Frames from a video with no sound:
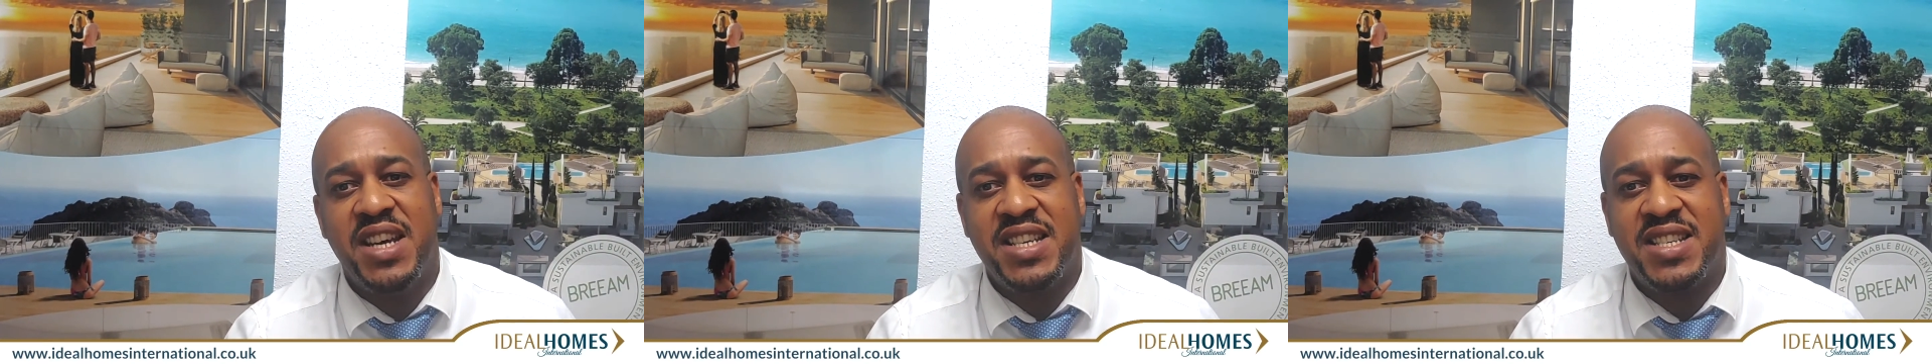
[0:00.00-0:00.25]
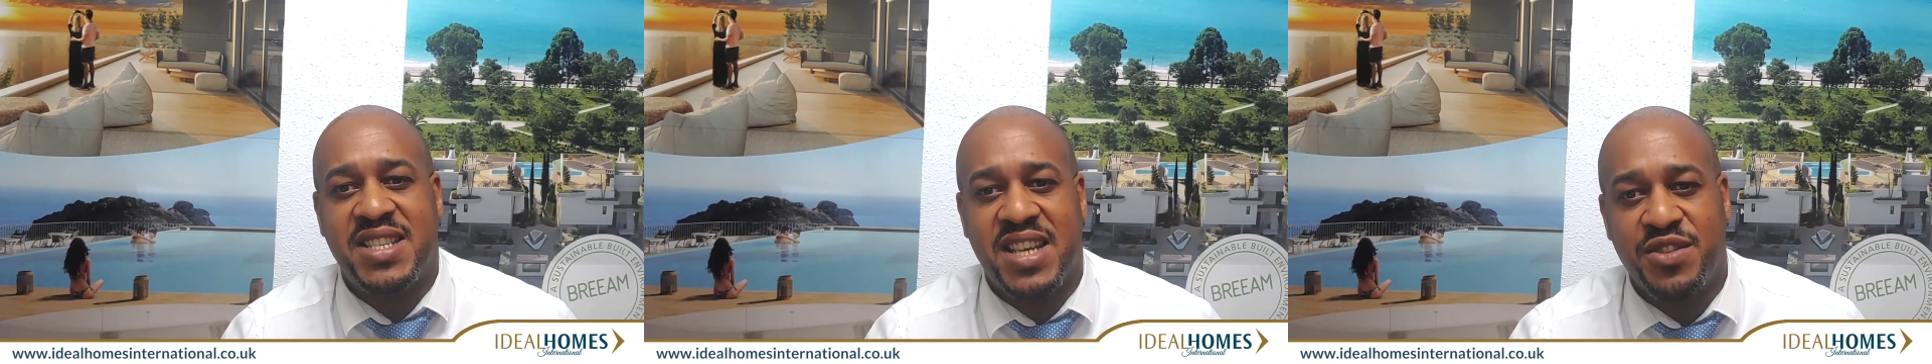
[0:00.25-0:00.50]

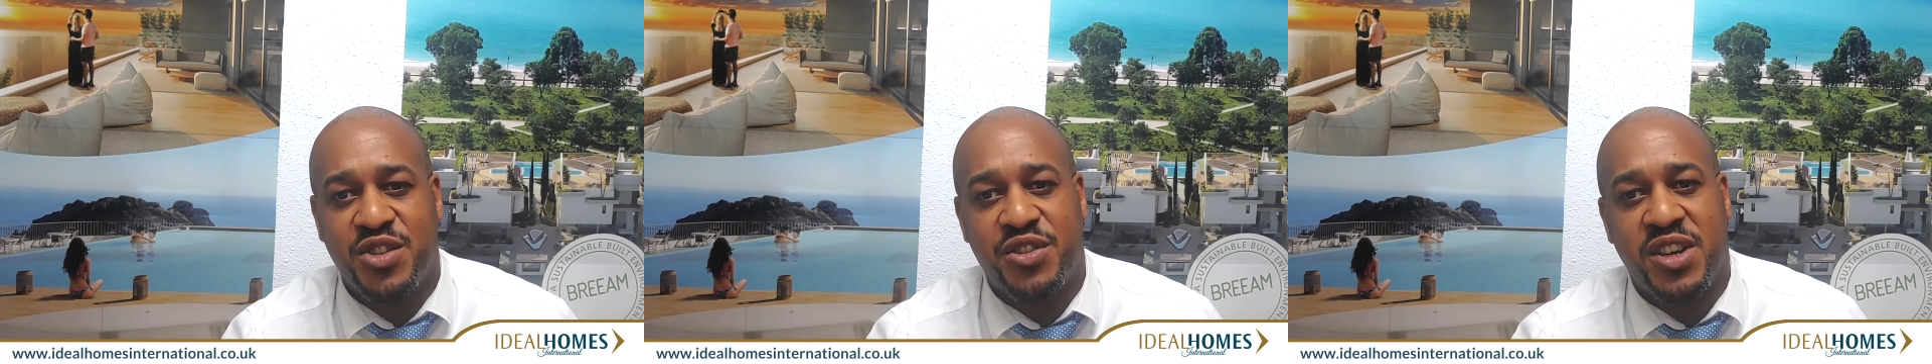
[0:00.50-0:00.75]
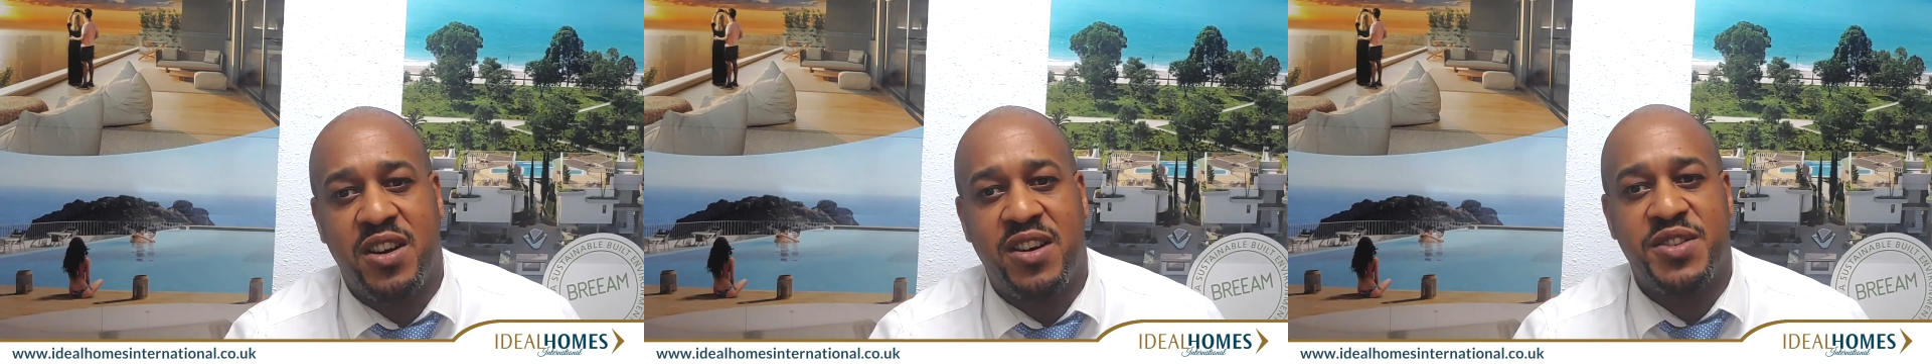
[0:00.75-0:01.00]
century
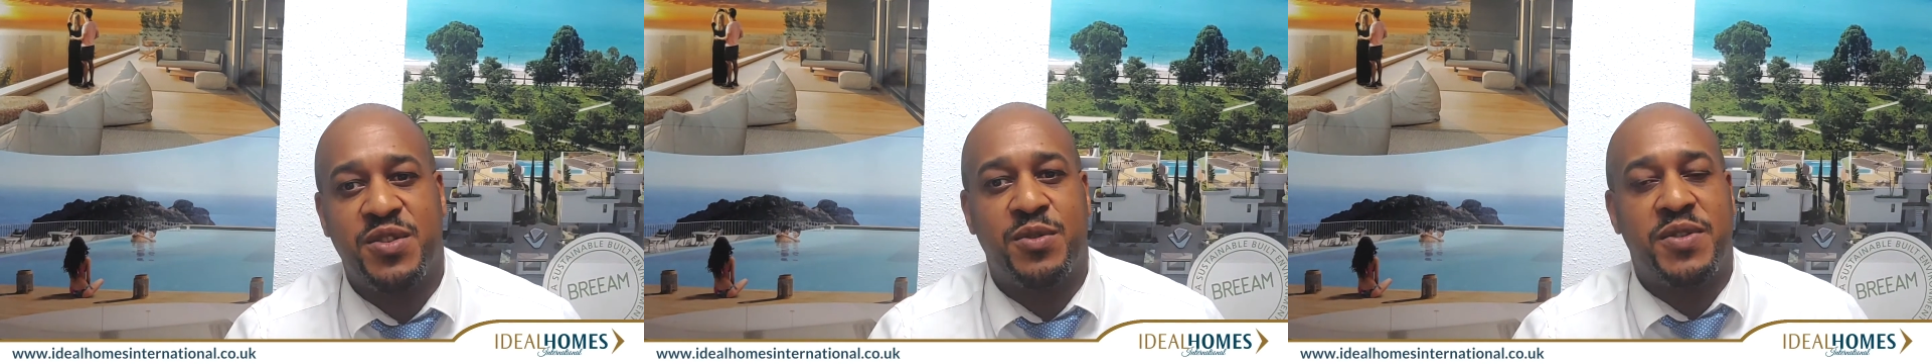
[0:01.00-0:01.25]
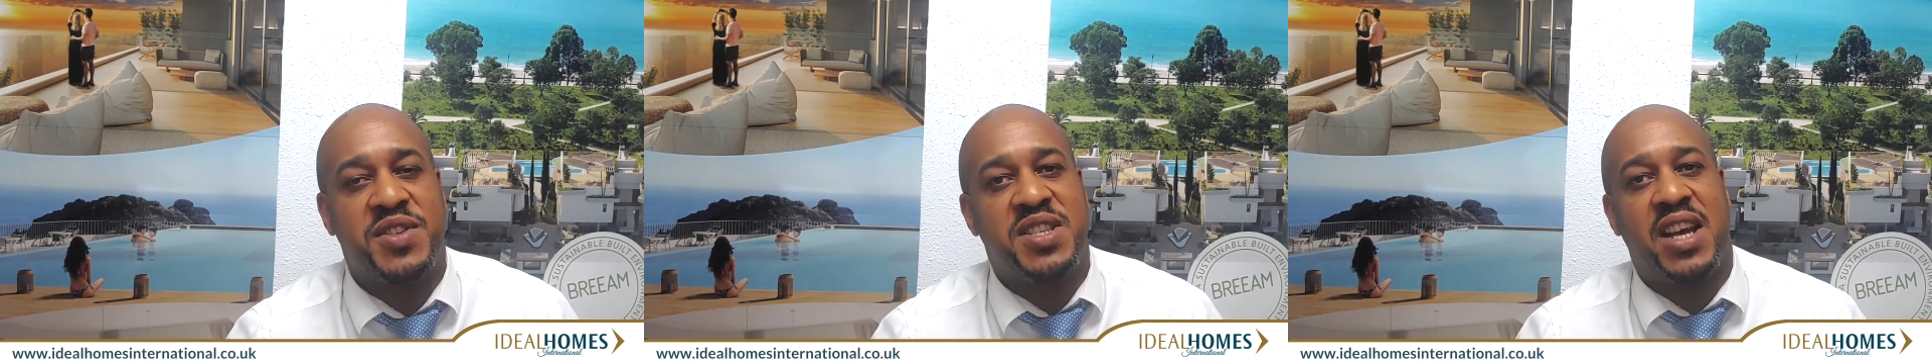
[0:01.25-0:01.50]
castle
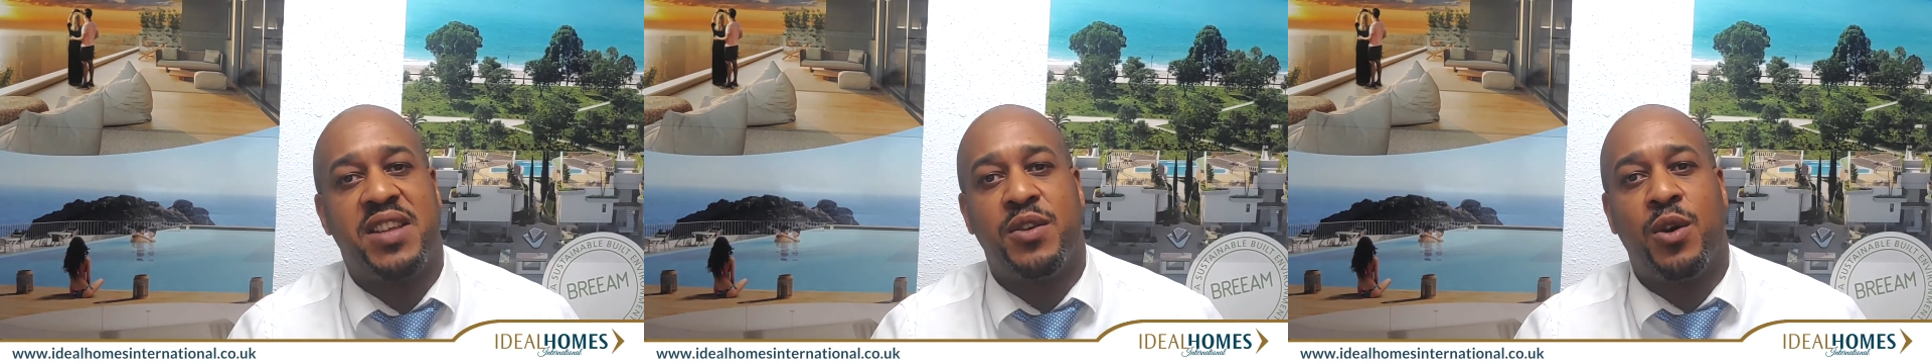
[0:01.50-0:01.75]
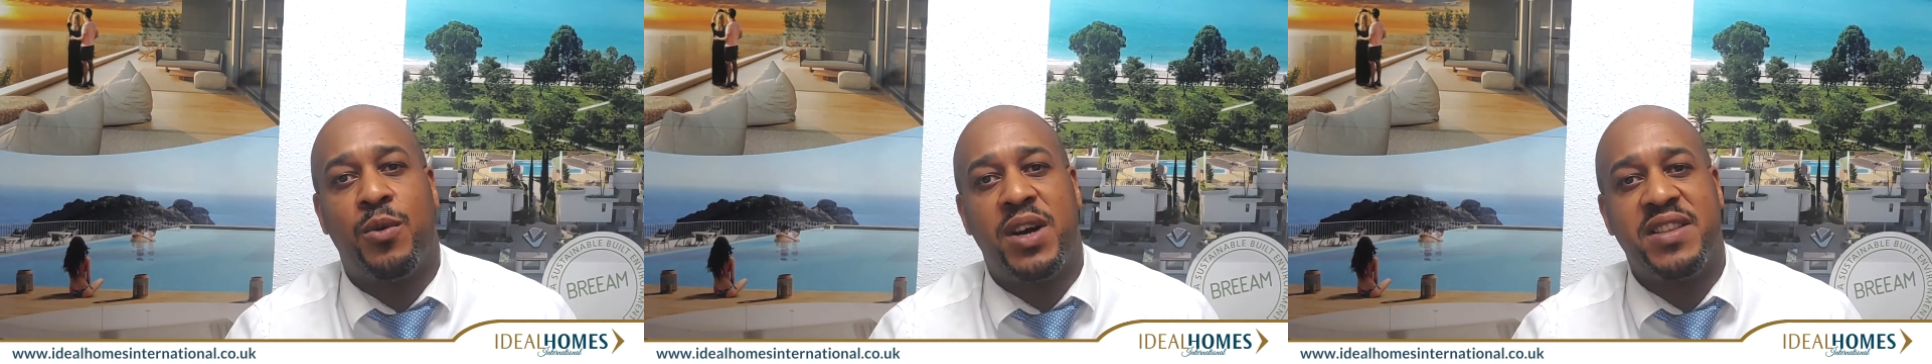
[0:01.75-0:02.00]
of San
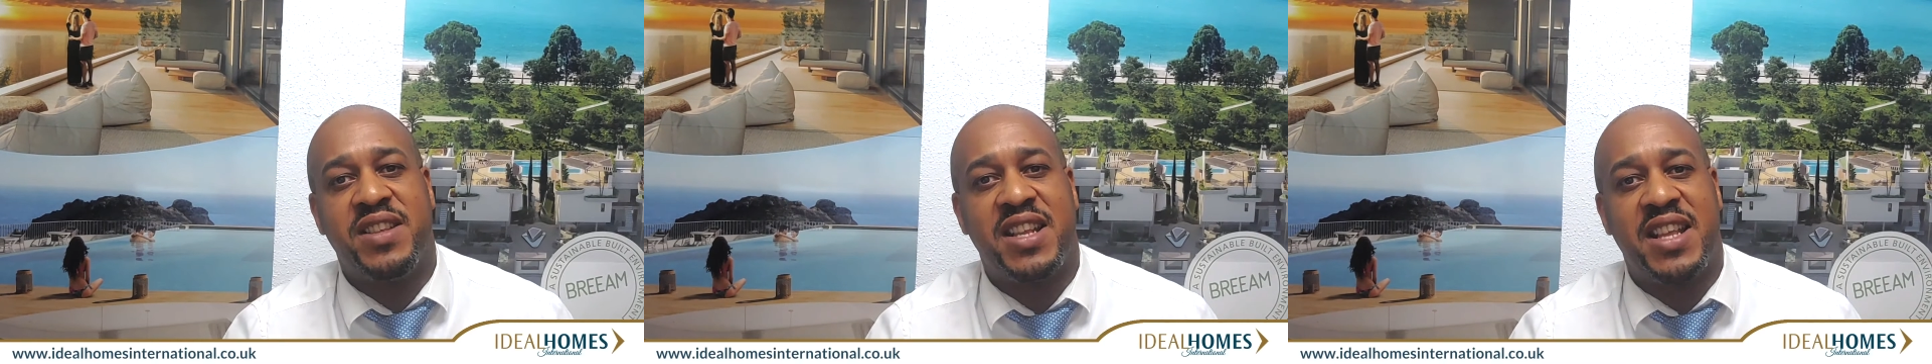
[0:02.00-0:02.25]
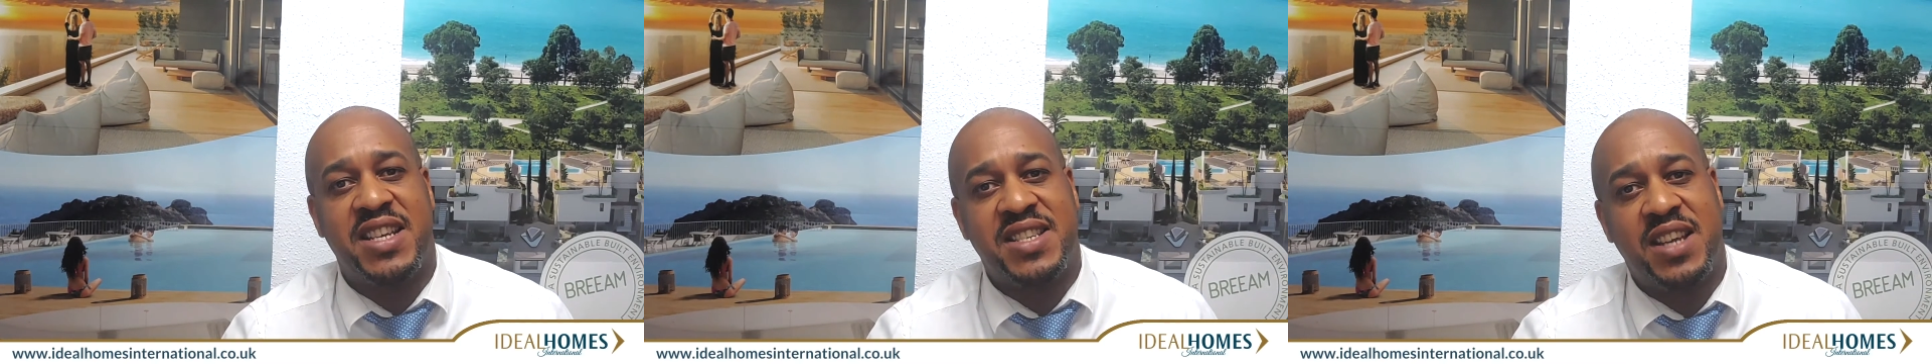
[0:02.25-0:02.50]
Juan de
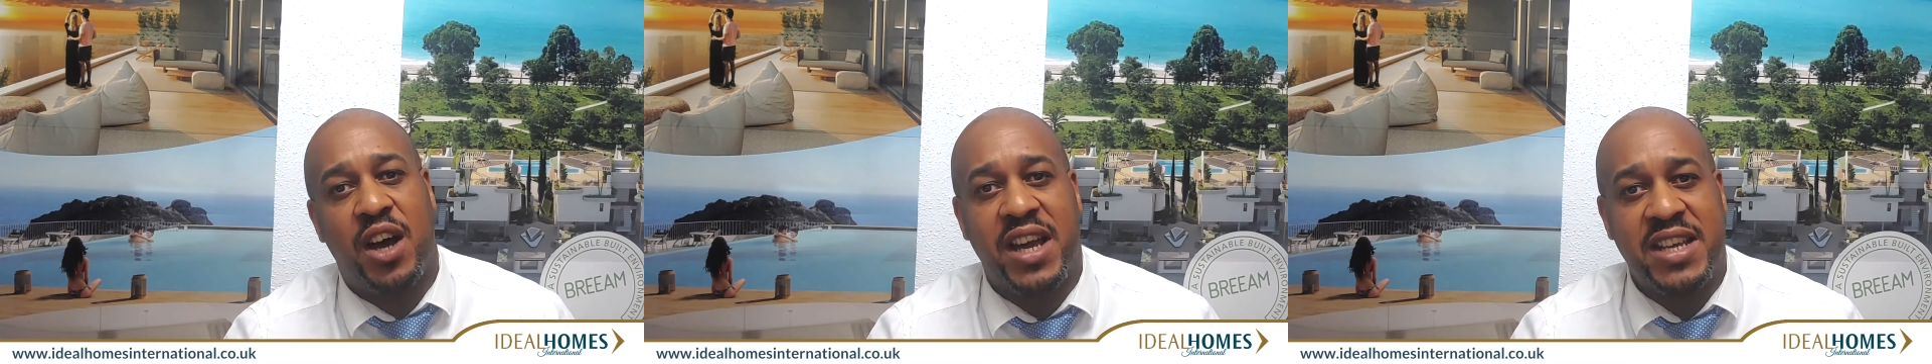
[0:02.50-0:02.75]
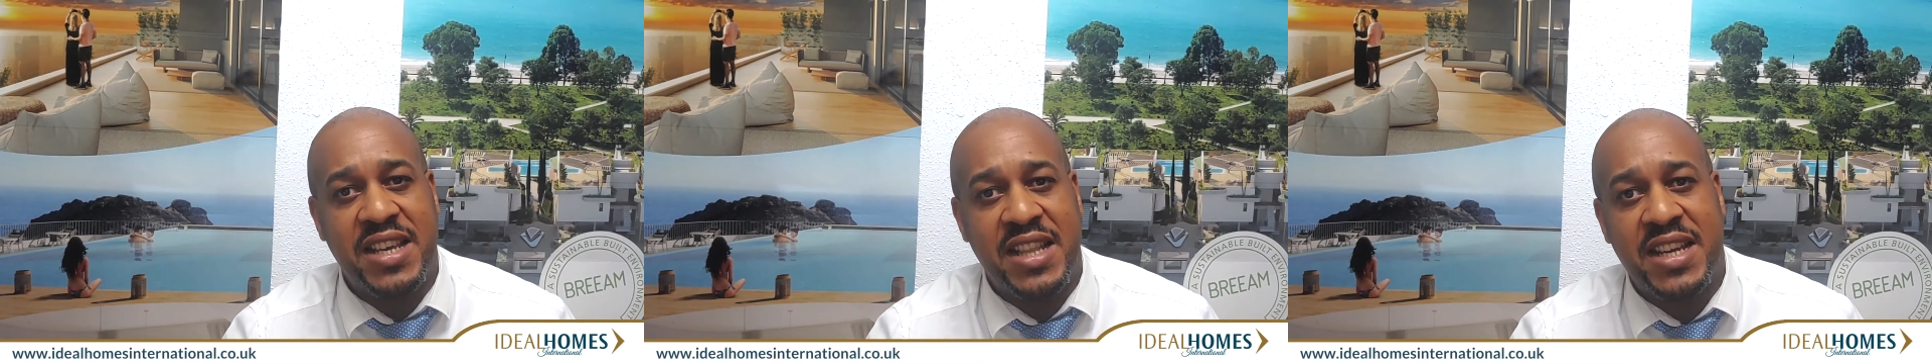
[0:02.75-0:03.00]
las
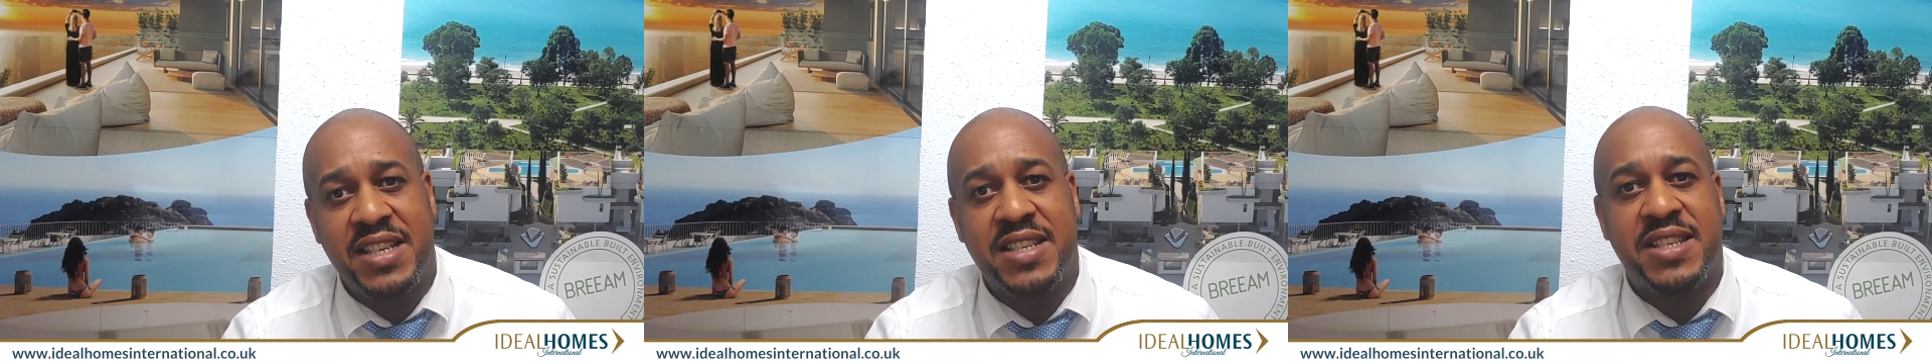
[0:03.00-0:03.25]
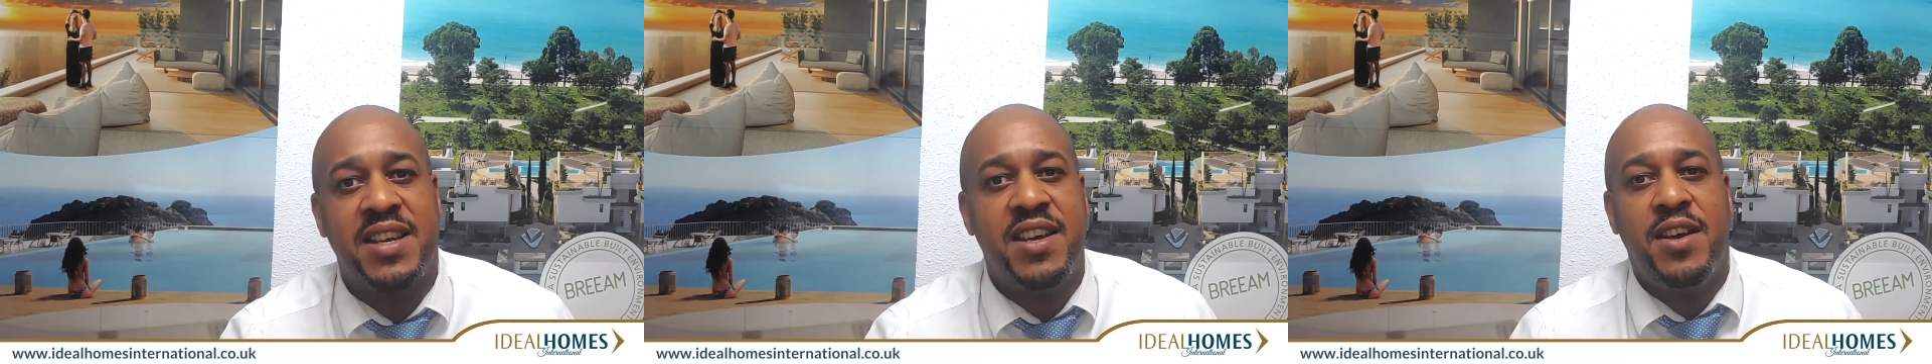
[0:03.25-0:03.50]
Aguilas,